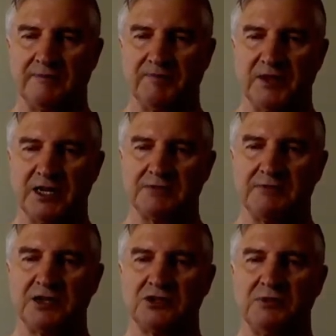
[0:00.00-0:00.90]
These
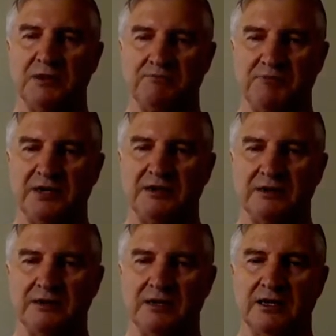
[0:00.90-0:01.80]
men should be beaten.
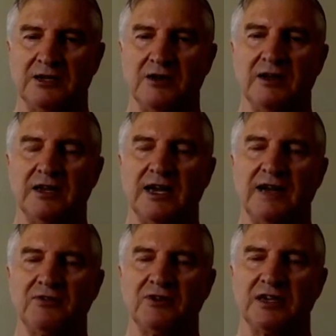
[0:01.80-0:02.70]
They
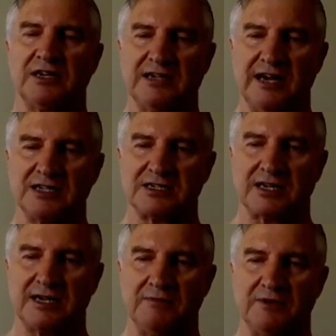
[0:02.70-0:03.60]
haven't got the guts to
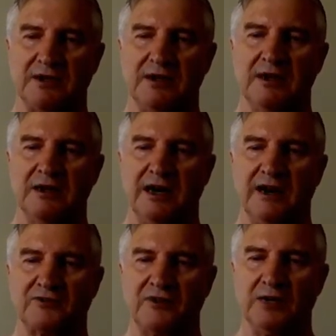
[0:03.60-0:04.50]
come
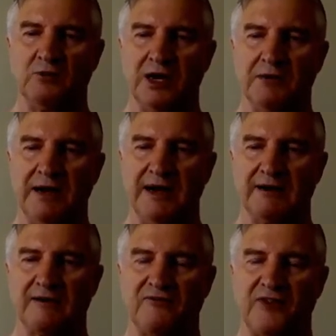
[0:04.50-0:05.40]
after any white
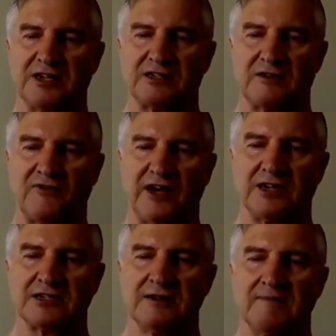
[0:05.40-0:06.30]
man face to
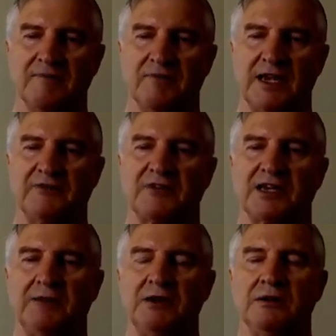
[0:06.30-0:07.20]
face. They have to
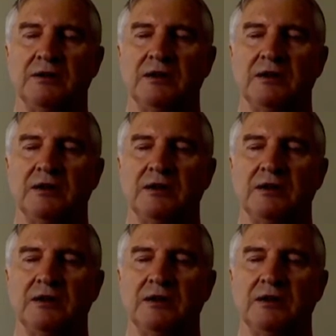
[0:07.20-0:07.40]
come in